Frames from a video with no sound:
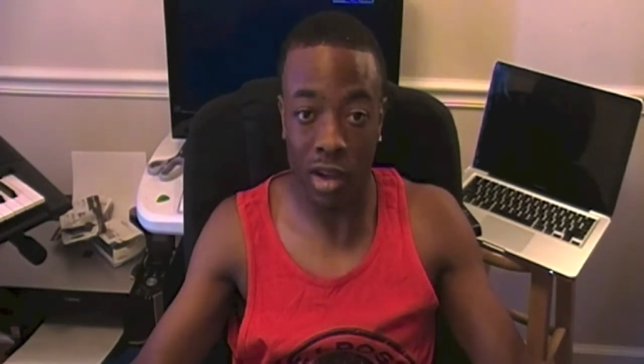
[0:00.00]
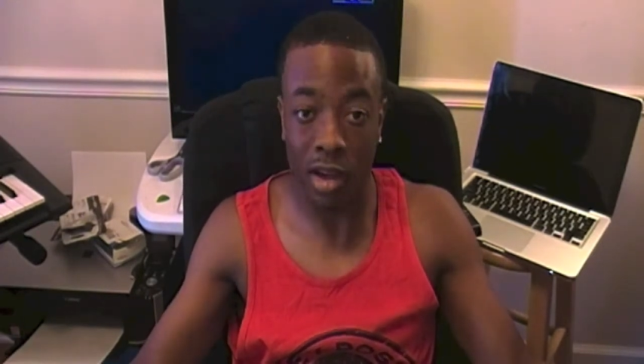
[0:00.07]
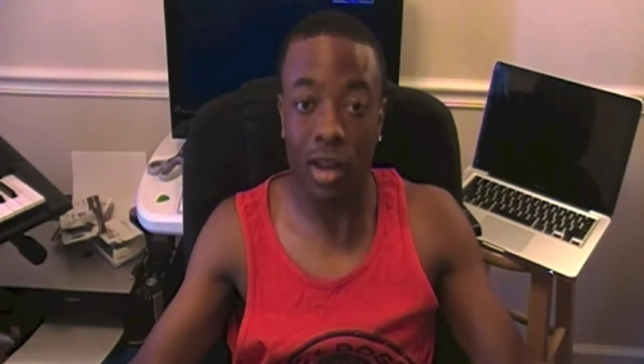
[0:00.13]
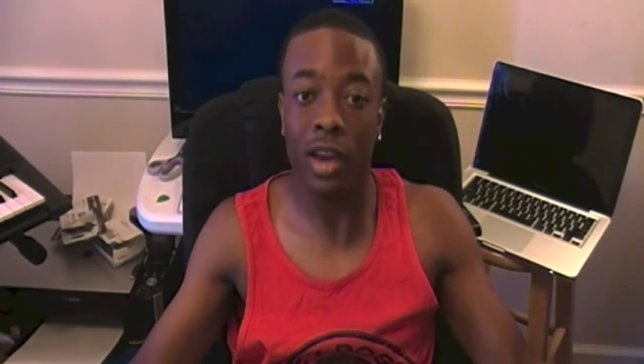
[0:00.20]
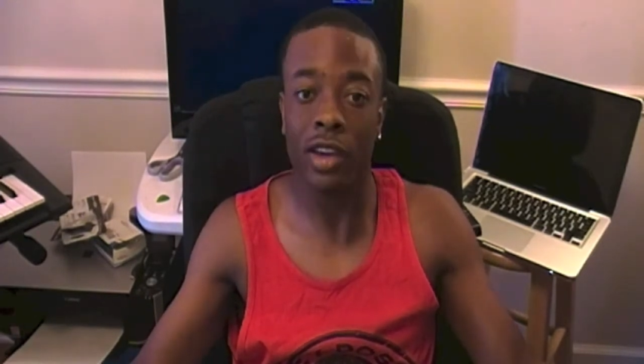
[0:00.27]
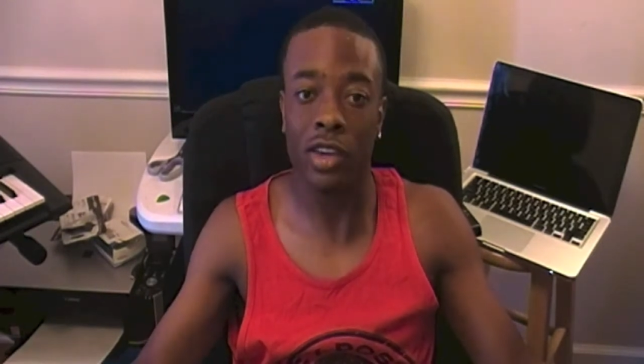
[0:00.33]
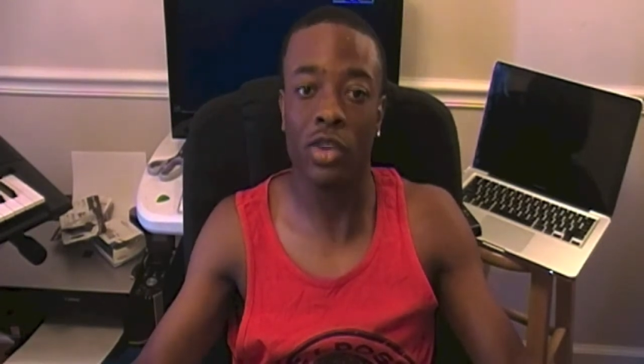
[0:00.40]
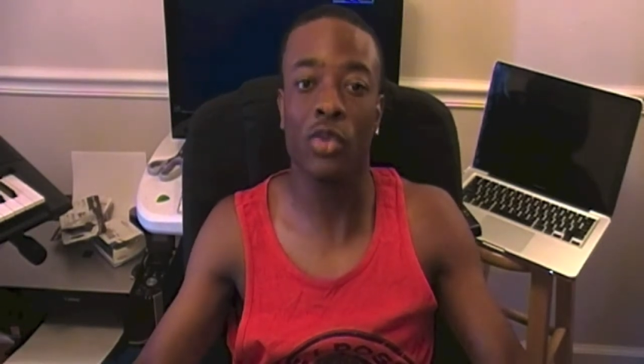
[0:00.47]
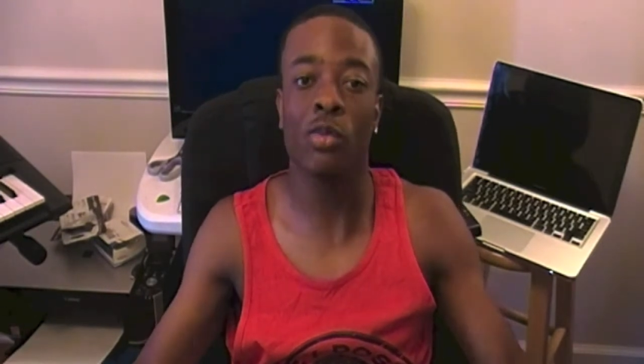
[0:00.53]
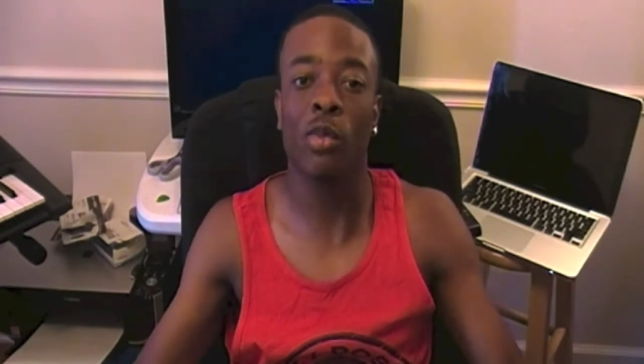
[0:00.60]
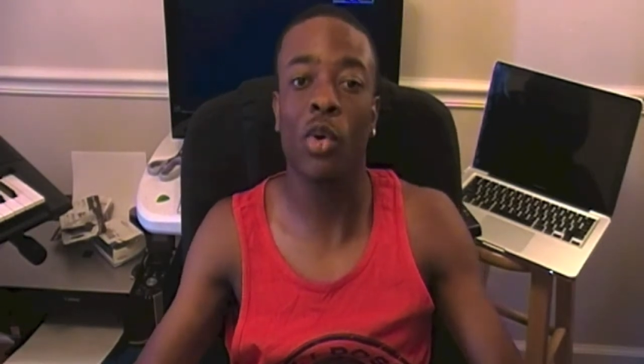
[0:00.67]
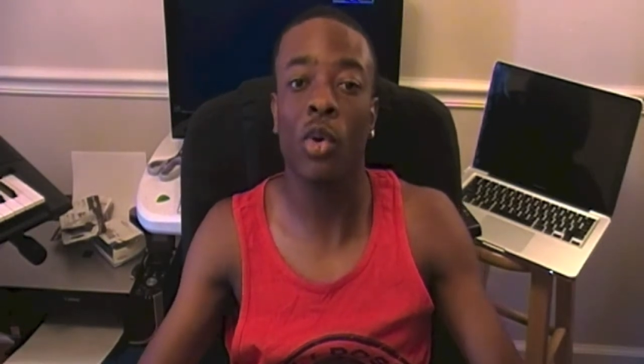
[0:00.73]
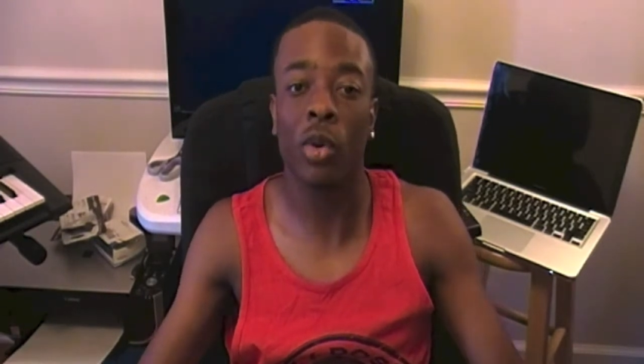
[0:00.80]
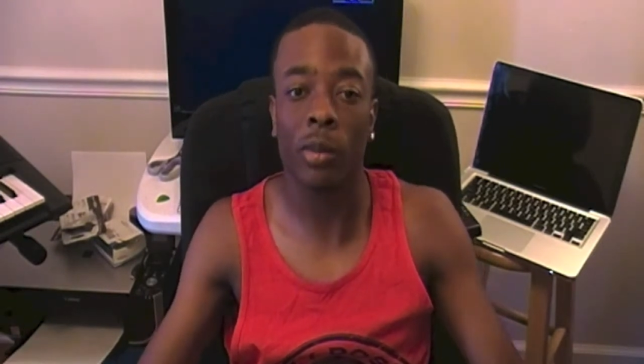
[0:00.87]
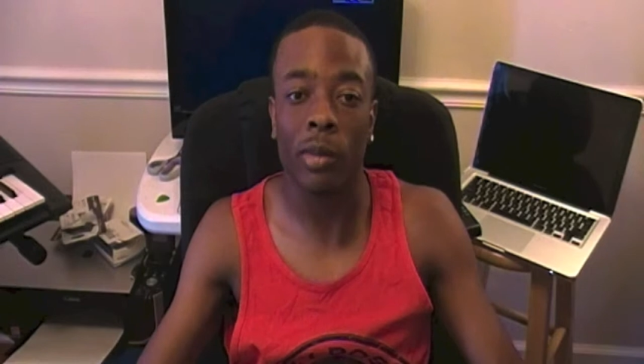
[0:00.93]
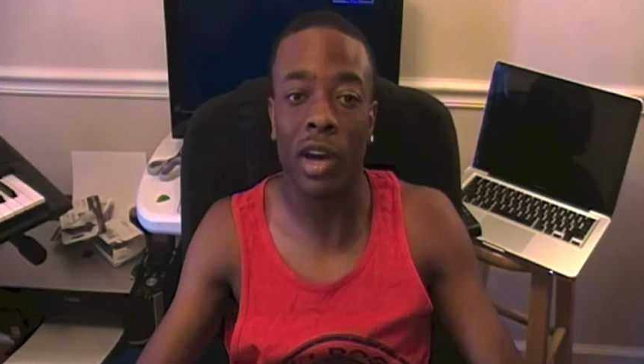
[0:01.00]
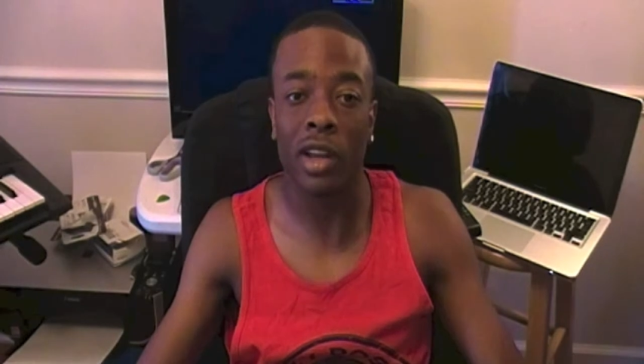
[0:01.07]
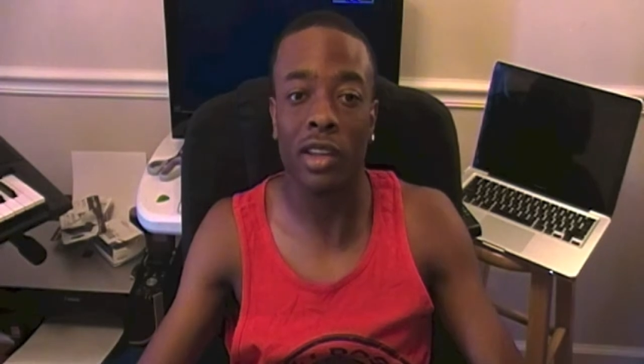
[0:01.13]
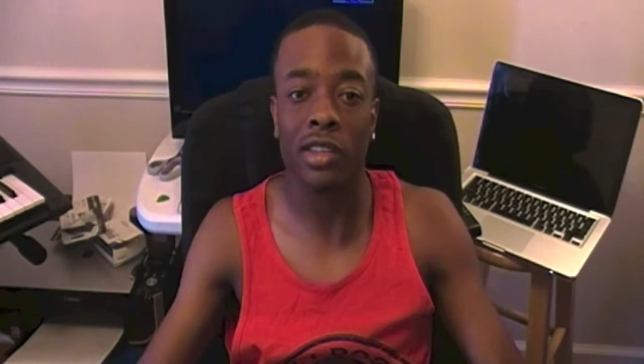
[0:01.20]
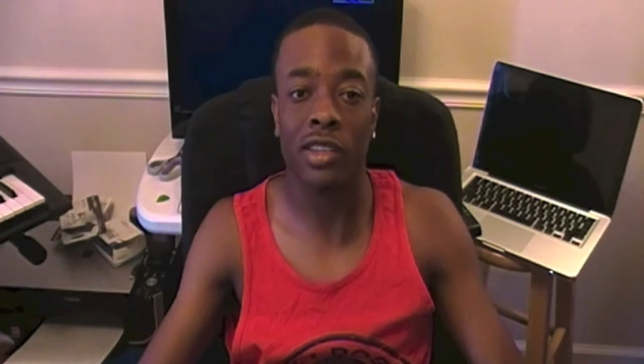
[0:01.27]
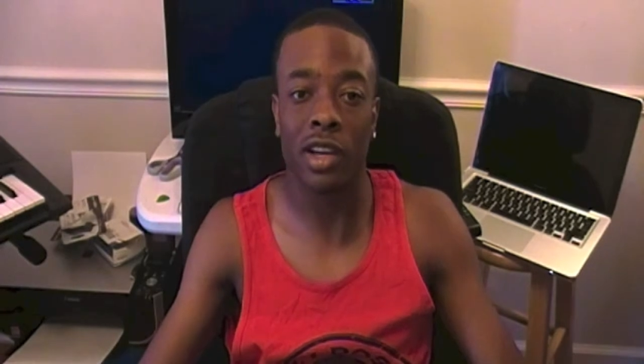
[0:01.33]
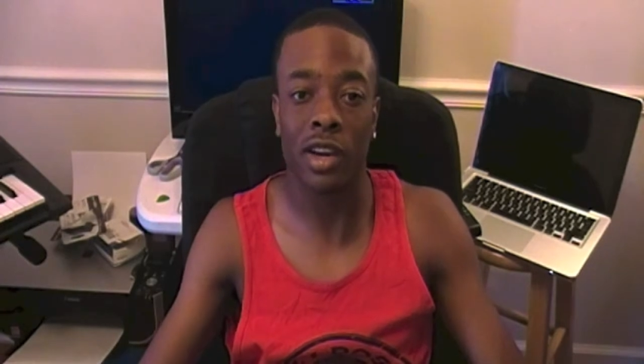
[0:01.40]
I like you more,
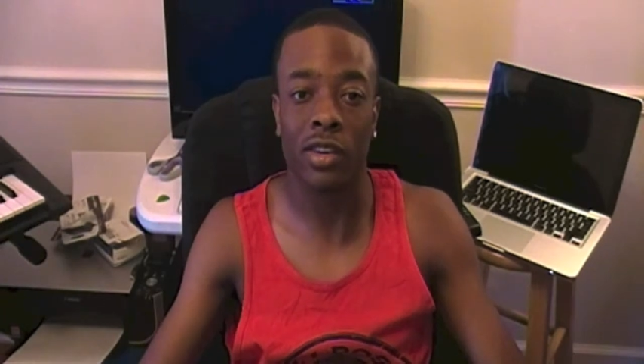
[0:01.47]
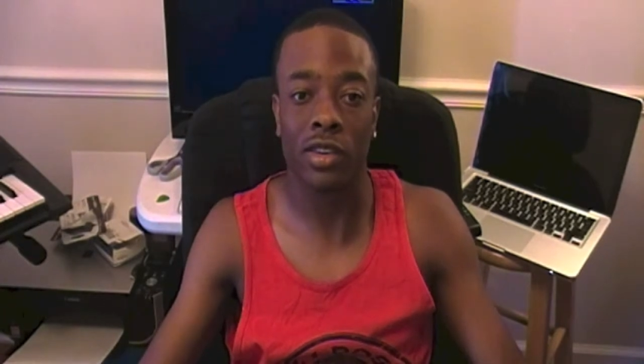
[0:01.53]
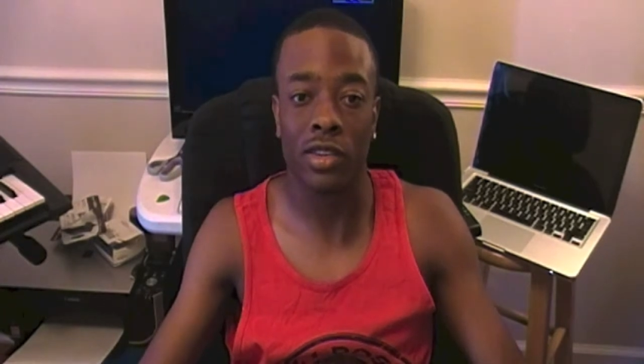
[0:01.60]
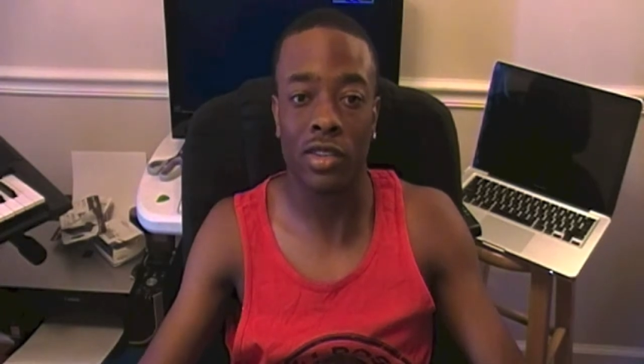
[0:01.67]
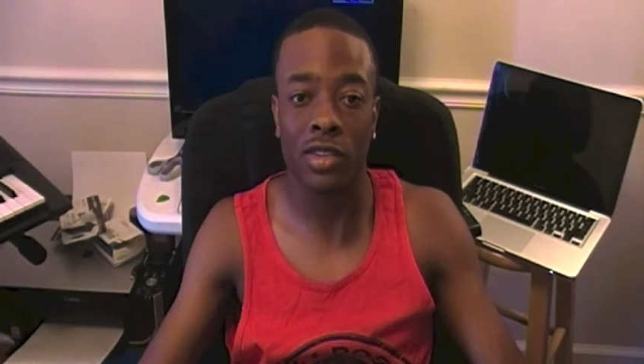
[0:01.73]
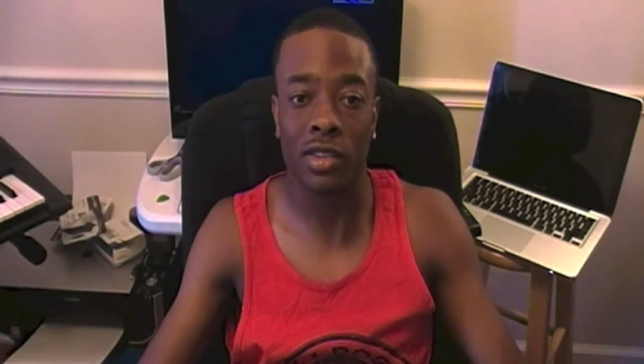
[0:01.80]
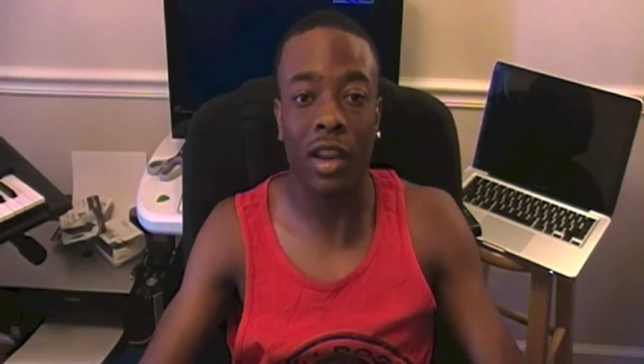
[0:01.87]
Miley Cyrus.